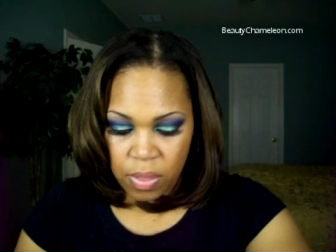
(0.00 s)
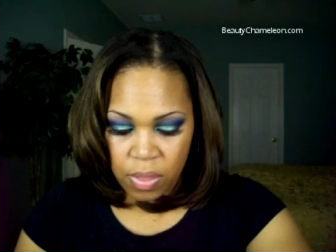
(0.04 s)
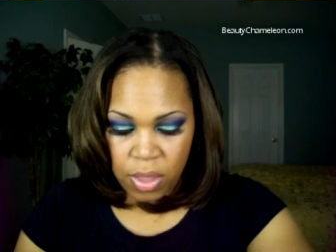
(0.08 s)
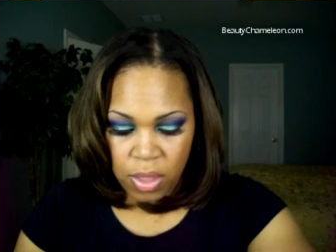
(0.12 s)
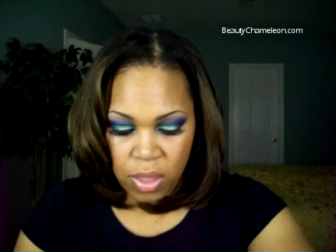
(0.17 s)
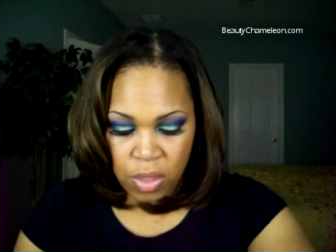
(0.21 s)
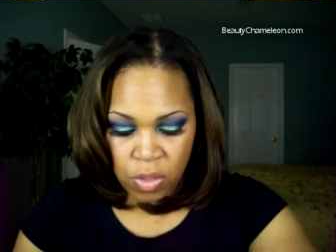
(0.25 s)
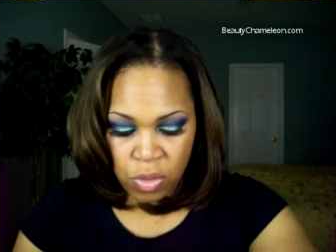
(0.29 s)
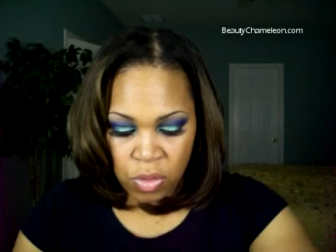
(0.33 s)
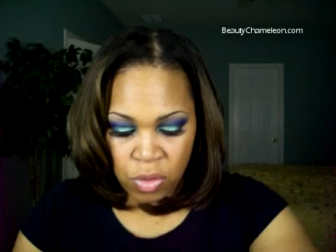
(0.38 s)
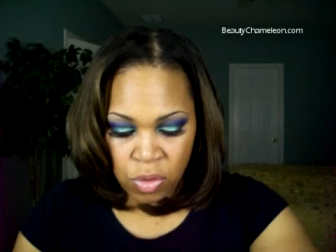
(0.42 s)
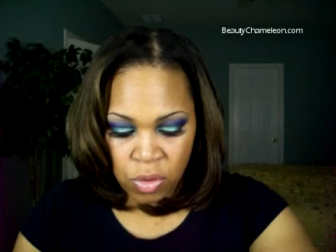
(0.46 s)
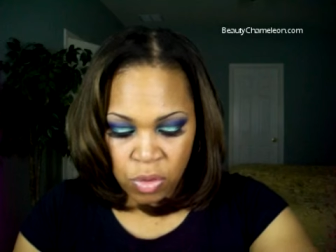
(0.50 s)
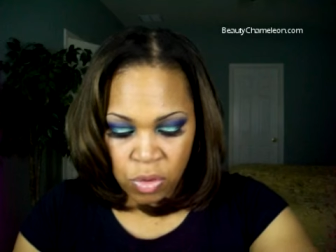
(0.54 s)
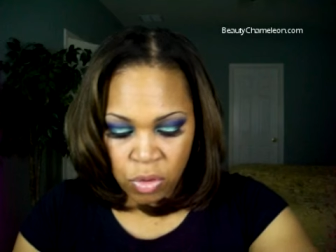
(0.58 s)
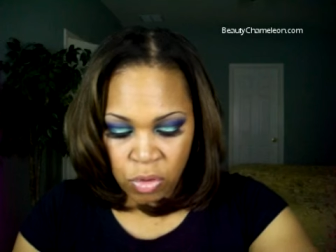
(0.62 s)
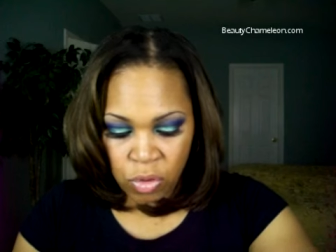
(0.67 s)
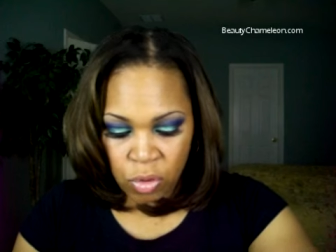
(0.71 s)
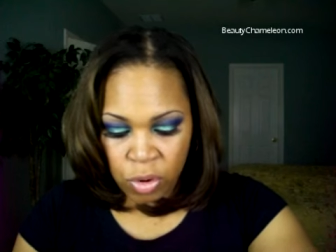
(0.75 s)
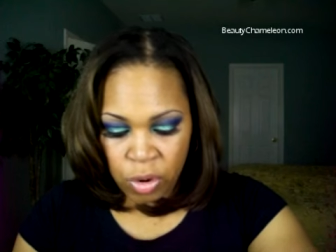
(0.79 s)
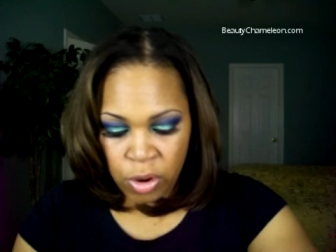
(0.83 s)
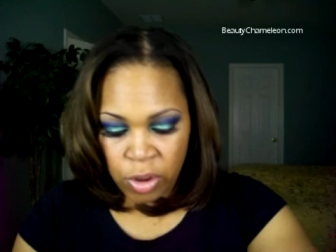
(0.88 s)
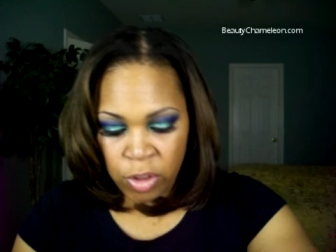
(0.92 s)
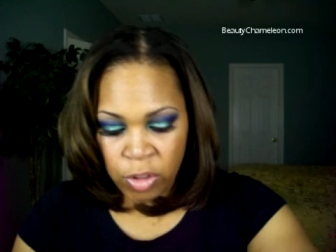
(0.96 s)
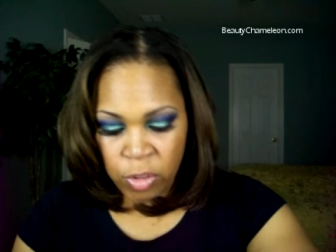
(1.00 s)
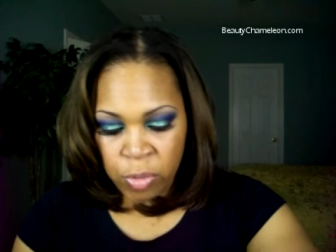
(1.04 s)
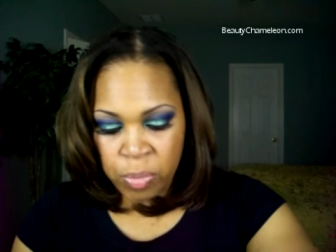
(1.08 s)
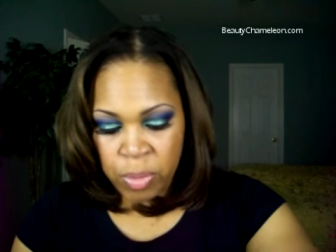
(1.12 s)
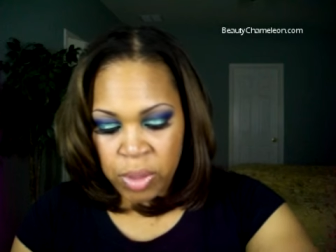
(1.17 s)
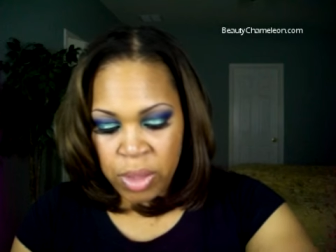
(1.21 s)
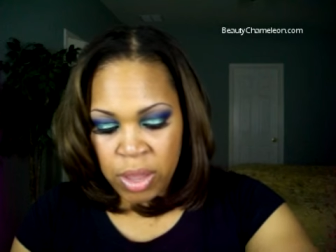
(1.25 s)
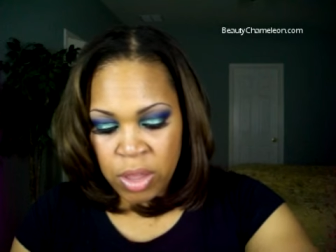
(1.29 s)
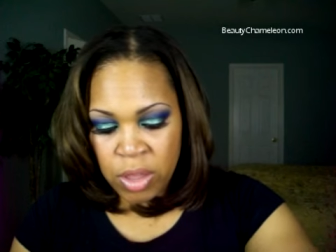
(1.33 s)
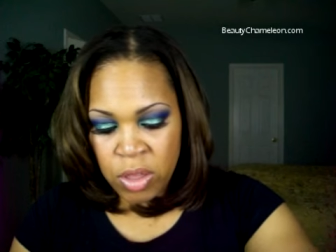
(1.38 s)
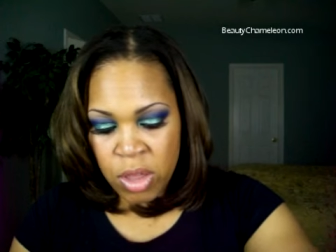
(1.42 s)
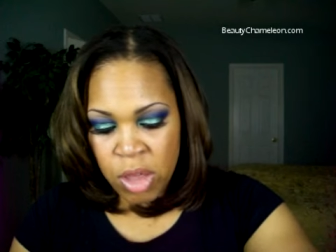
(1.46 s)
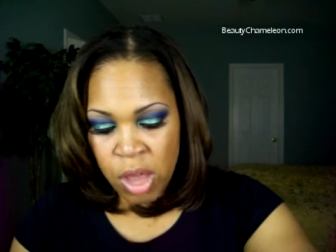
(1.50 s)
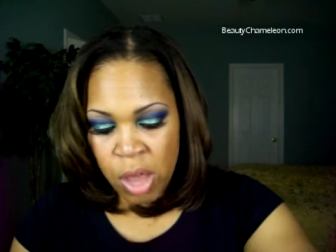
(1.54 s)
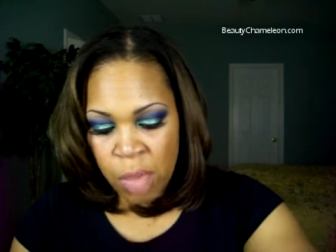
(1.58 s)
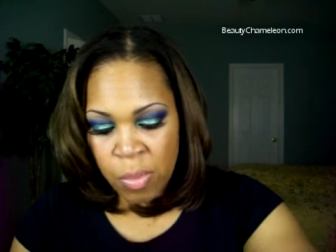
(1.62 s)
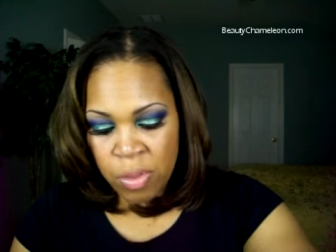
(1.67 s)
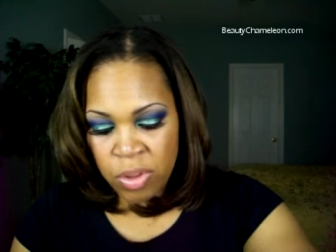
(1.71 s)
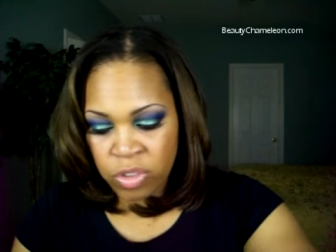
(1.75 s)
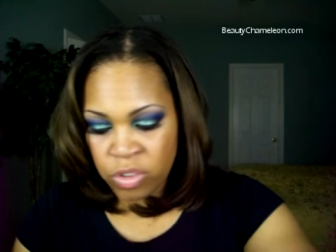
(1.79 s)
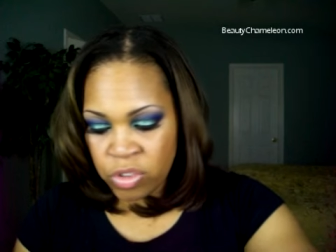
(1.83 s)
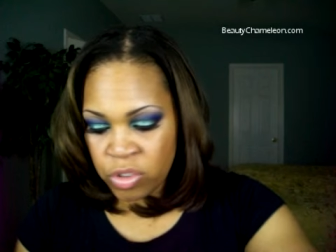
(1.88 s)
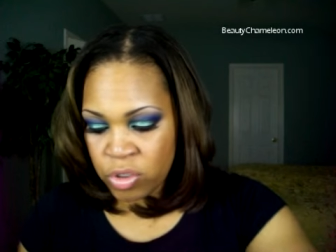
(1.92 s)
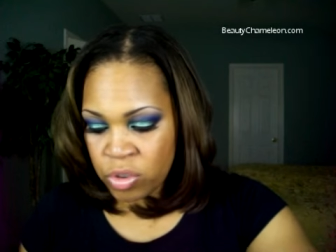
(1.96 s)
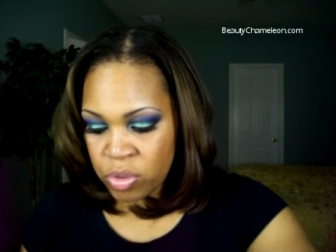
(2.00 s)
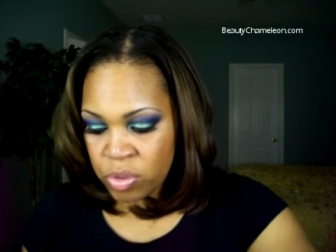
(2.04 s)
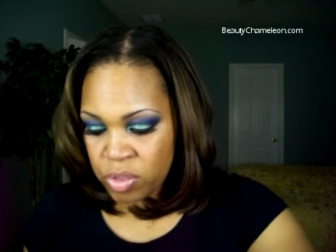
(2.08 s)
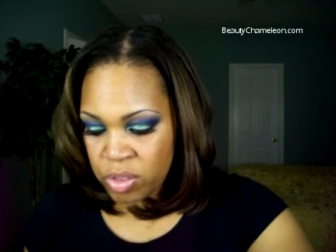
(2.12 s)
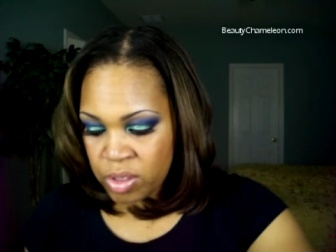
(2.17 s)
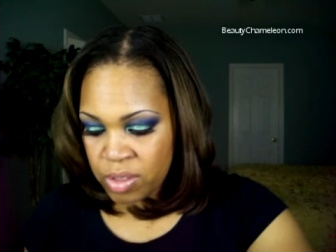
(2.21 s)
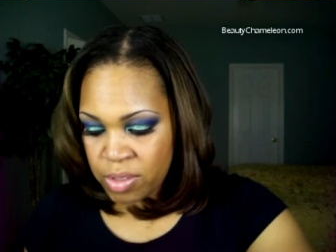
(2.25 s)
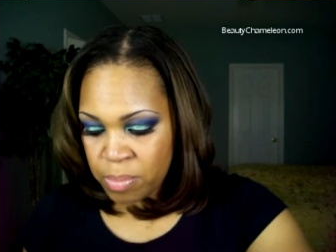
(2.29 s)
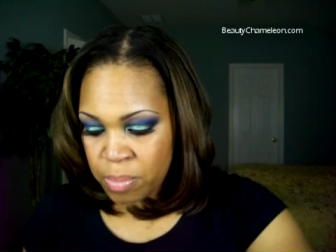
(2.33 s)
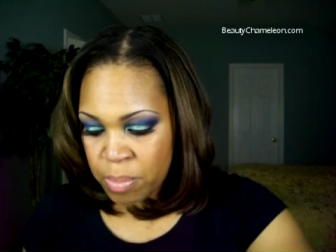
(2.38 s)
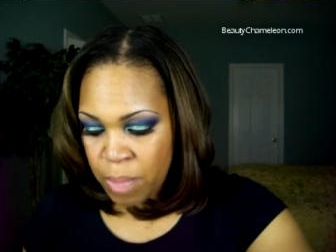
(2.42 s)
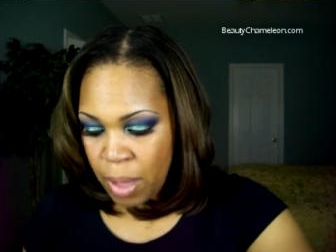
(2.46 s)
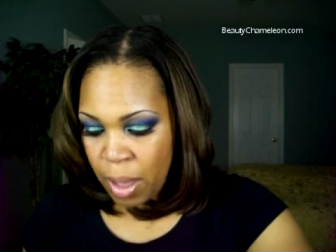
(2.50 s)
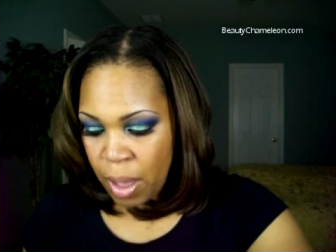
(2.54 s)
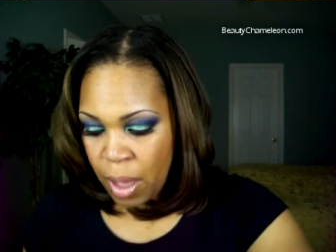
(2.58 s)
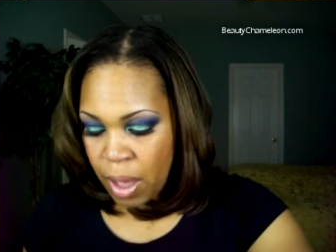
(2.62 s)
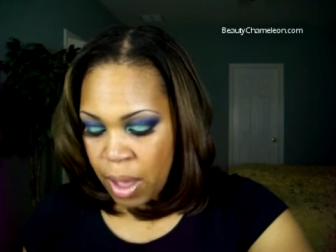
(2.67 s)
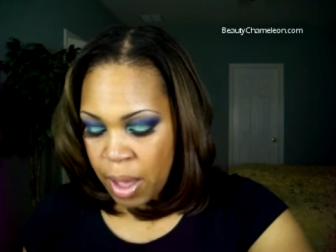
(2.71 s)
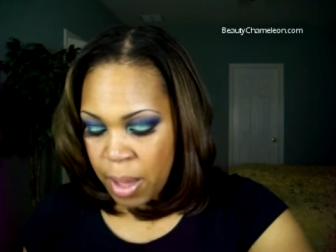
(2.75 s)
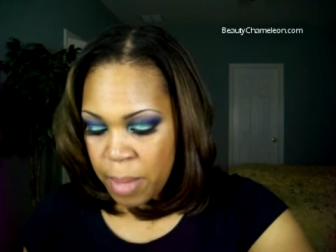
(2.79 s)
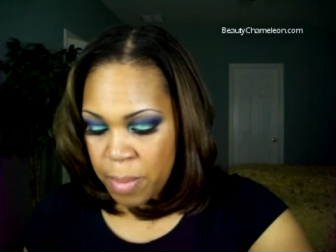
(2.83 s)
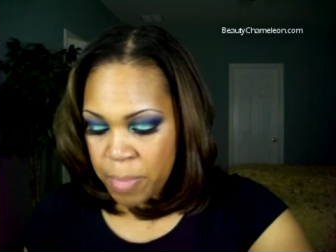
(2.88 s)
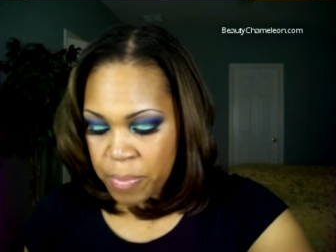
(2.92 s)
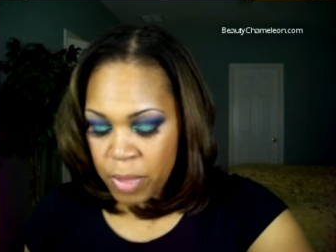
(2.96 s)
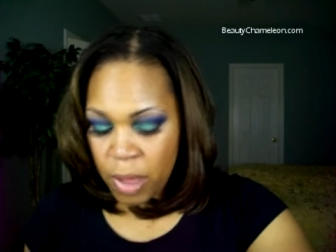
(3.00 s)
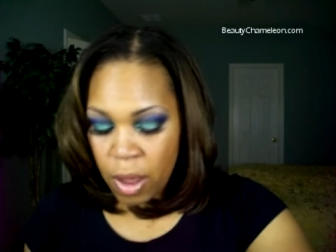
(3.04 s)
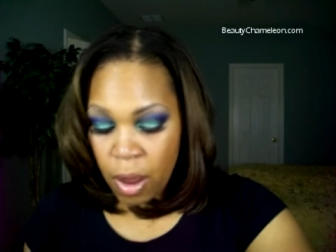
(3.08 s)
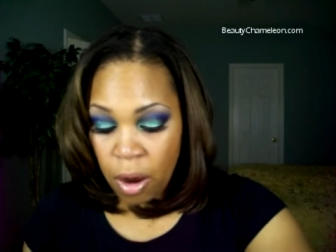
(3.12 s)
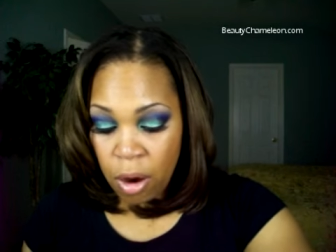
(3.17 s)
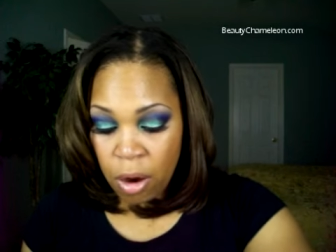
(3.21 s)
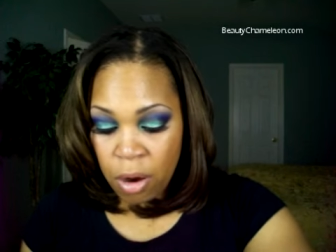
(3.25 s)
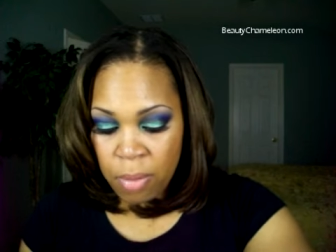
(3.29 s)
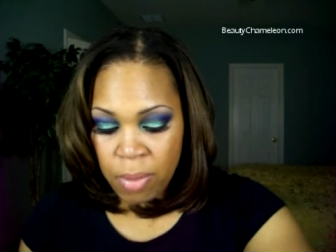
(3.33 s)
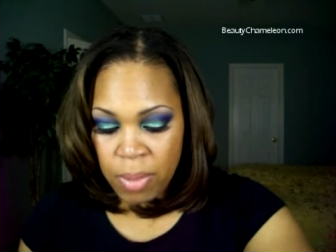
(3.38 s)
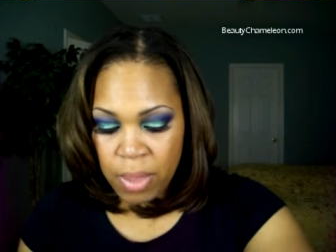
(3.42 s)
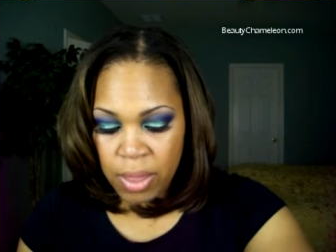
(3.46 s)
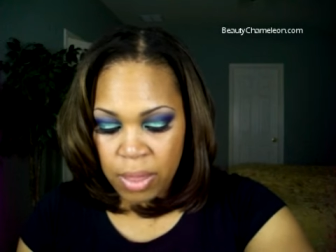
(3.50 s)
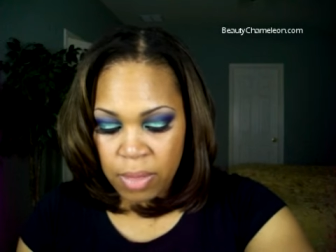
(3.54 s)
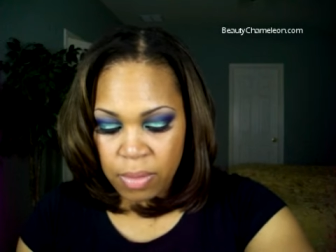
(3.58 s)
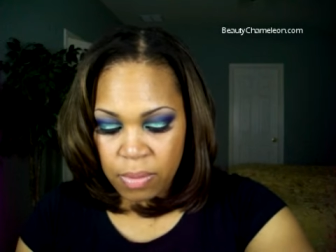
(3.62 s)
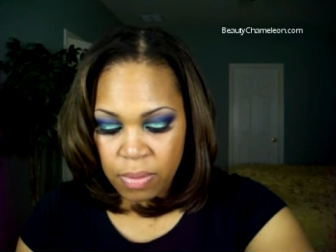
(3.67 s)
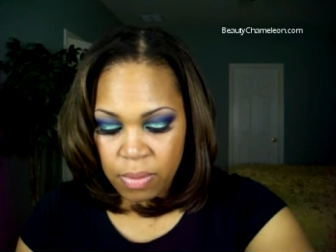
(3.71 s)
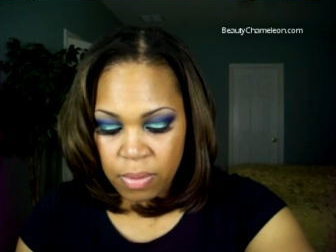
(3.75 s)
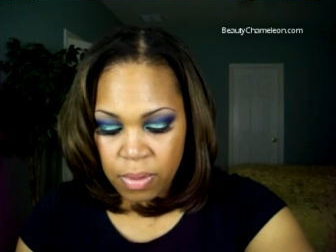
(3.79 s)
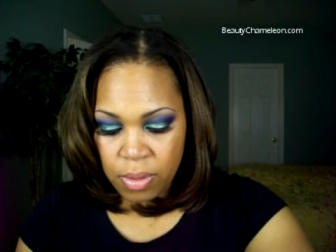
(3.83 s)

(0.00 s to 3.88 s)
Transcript: in two tutorials but you can almost use this um, carbon